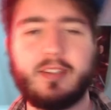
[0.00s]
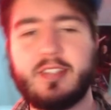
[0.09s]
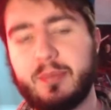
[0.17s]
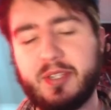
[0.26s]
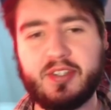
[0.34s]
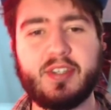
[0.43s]

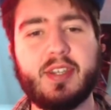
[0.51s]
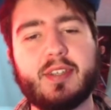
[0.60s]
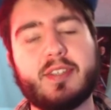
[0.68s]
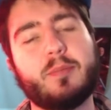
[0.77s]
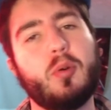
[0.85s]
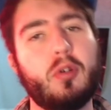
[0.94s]

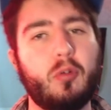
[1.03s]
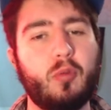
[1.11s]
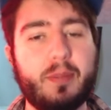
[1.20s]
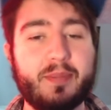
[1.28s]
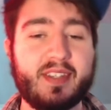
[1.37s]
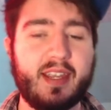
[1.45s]
WCS portal
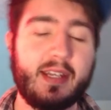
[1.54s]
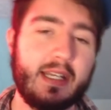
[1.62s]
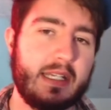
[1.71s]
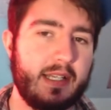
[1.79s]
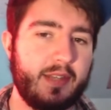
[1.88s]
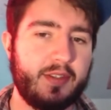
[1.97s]
website.
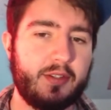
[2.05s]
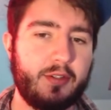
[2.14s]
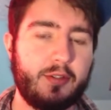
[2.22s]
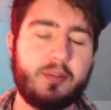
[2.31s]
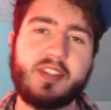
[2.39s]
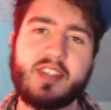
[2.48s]
The
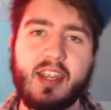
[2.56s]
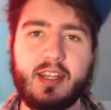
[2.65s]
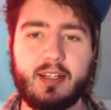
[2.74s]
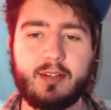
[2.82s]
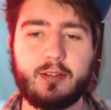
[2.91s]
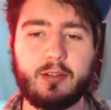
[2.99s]
new site
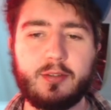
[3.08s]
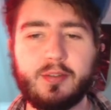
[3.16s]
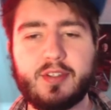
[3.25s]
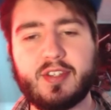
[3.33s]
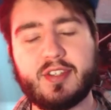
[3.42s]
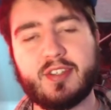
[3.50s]

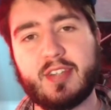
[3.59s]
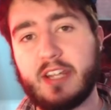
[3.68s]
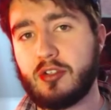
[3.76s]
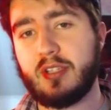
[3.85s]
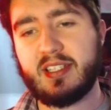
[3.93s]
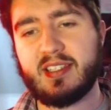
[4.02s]
includes
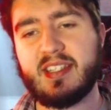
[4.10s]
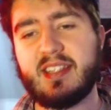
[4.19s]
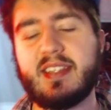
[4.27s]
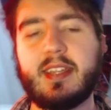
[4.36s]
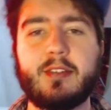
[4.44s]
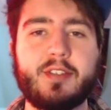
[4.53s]
scheduling
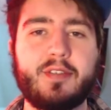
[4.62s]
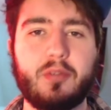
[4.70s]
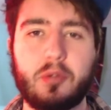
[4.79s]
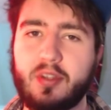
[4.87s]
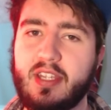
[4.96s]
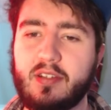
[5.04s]
details
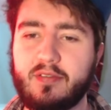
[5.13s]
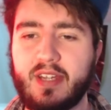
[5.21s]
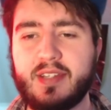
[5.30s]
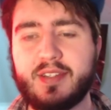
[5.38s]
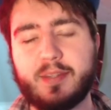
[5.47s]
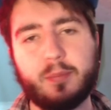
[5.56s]
for the
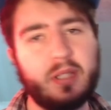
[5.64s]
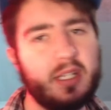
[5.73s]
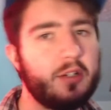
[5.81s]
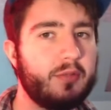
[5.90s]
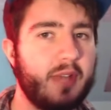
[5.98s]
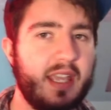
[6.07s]
events,
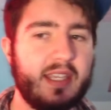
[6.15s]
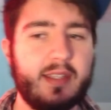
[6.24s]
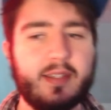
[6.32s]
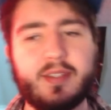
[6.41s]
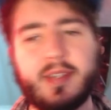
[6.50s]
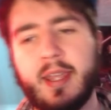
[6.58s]
player
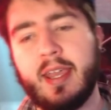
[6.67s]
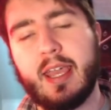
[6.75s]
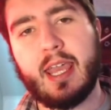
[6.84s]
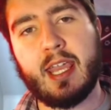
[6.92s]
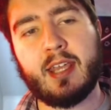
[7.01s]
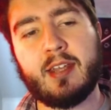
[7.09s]
rankings,
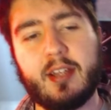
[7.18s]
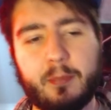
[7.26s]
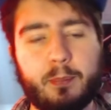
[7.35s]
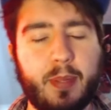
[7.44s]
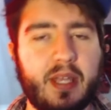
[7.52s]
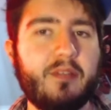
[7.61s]
and a
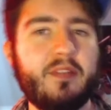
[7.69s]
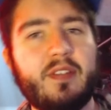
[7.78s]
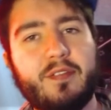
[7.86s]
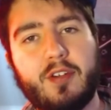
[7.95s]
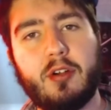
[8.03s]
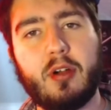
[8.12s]
bit of
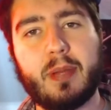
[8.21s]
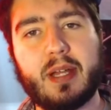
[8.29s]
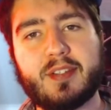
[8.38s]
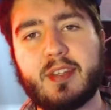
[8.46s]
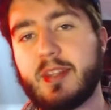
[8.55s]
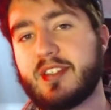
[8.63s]
info about
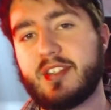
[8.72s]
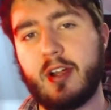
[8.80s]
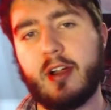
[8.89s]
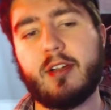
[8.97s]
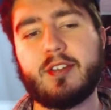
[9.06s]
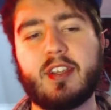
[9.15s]
some of the
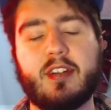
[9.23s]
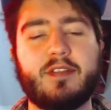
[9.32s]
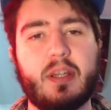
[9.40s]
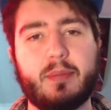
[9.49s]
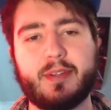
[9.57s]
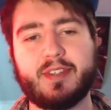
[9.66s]
stars of
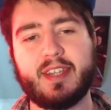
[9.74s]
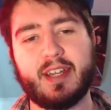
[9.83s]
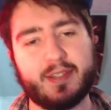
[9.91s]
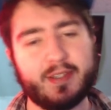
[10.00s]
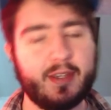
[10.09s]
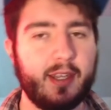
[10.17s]
WCS.